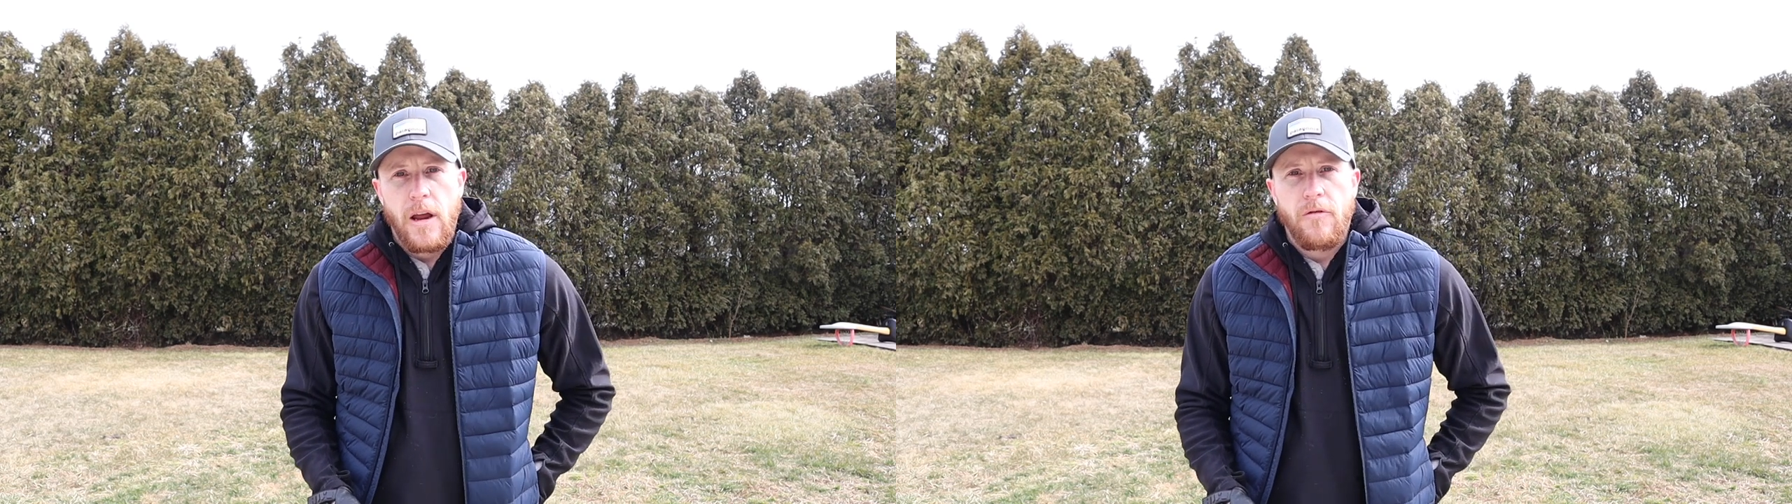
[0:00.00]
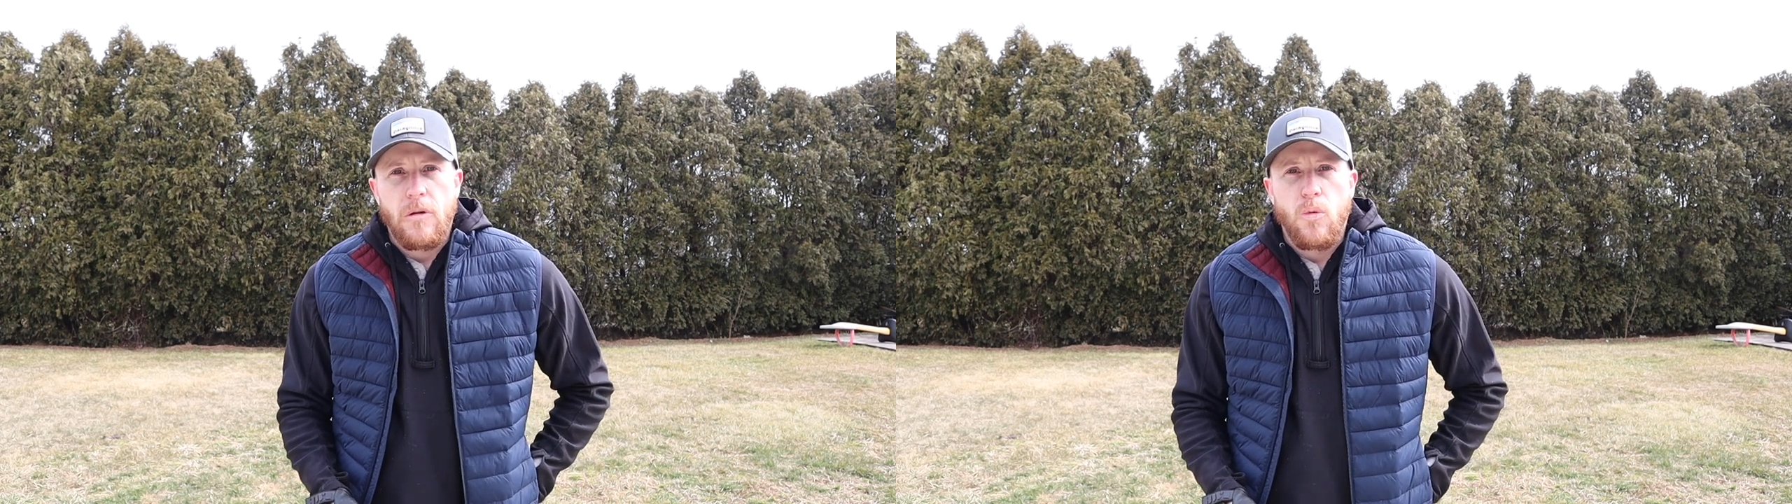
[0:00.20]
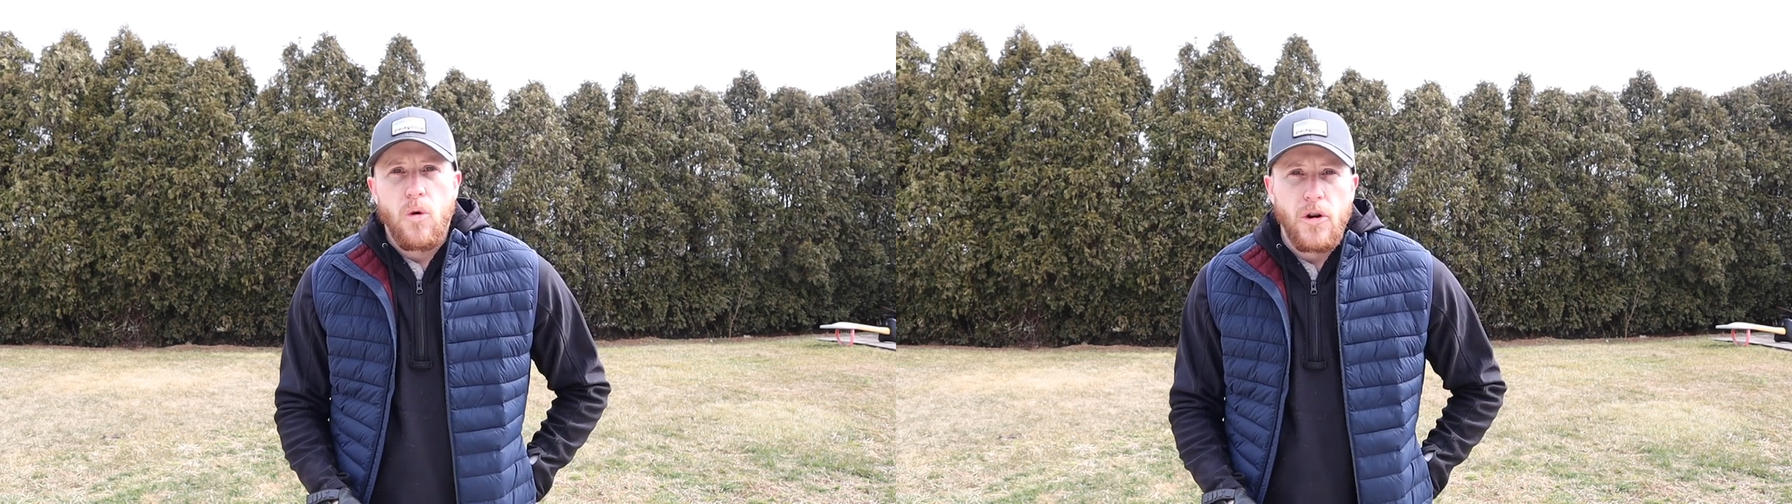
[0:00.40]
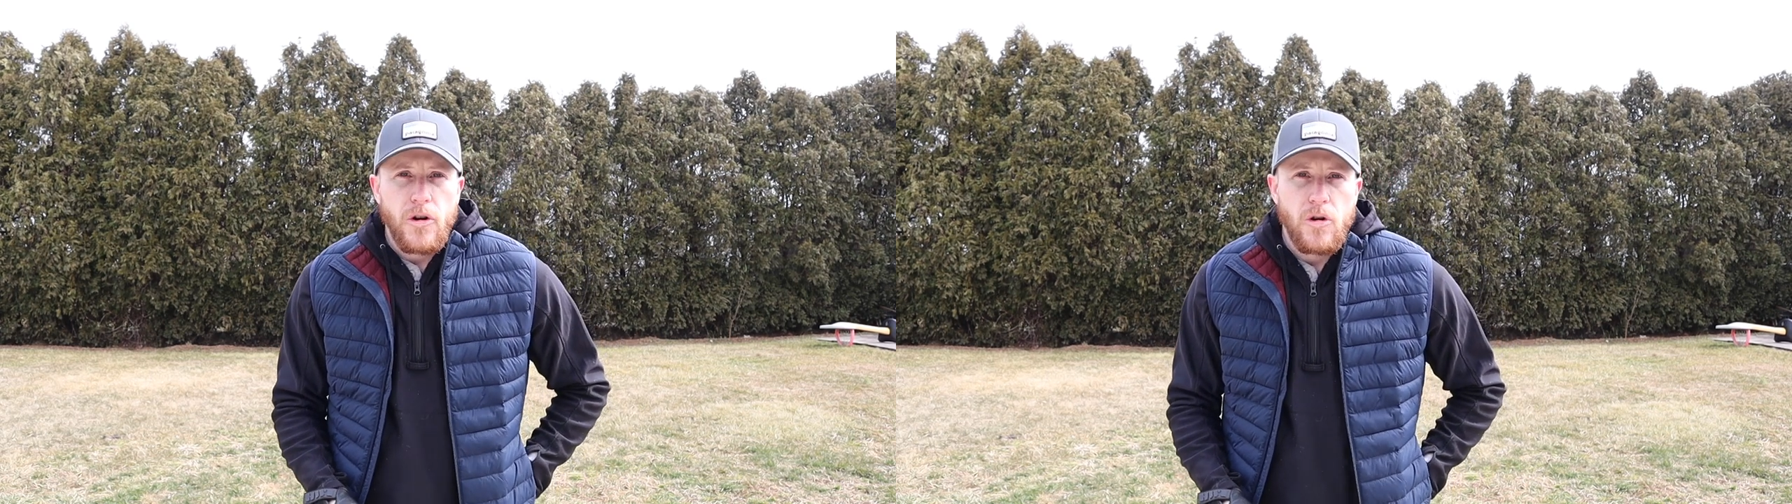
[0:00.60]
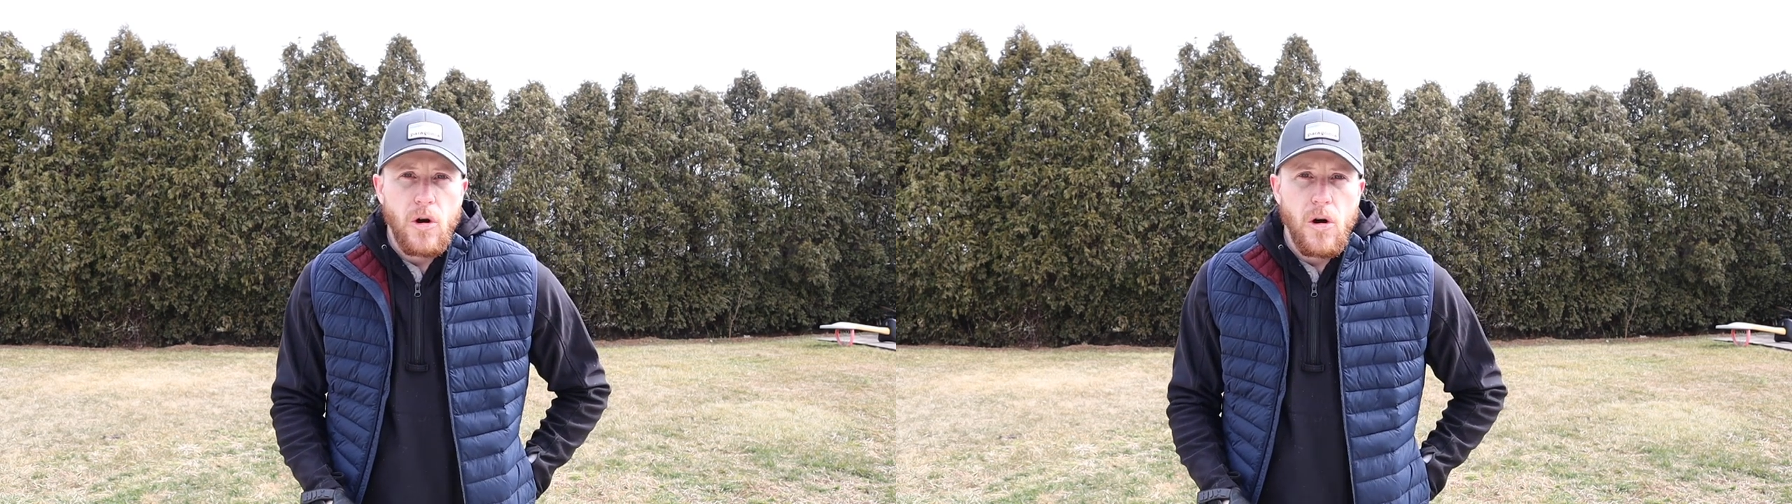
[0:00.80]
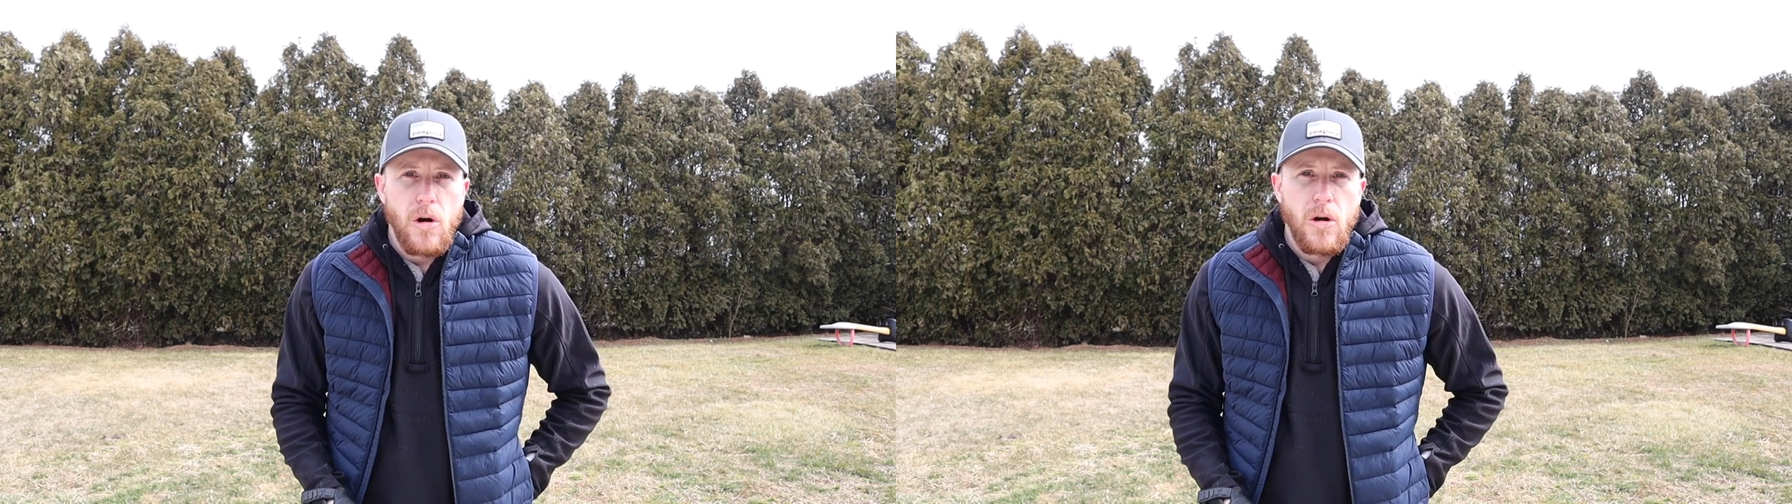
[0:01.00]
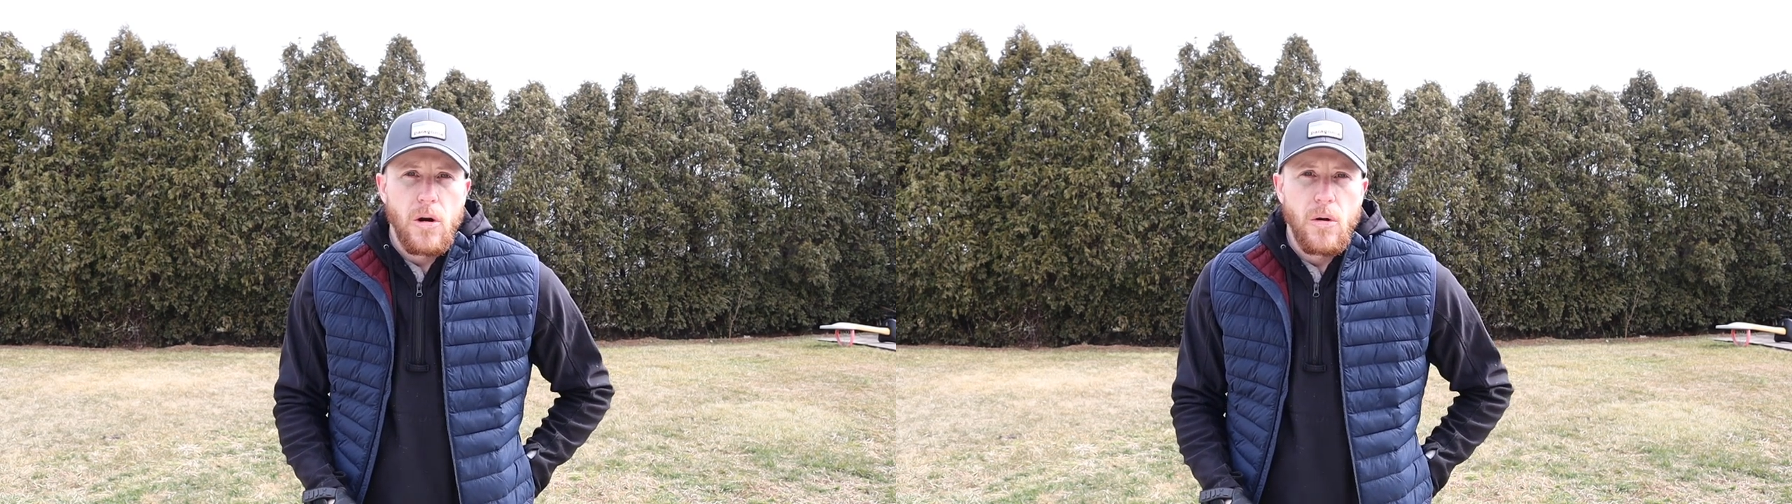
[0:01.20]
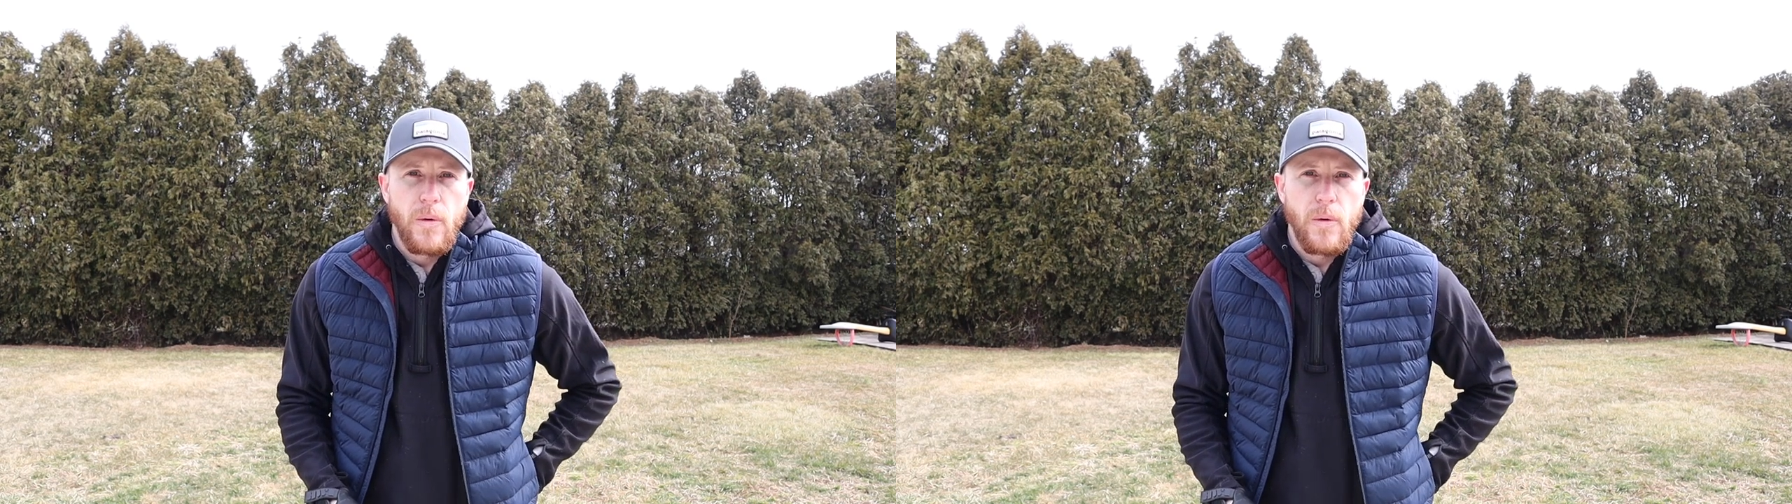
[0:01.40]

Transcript: and reward your dog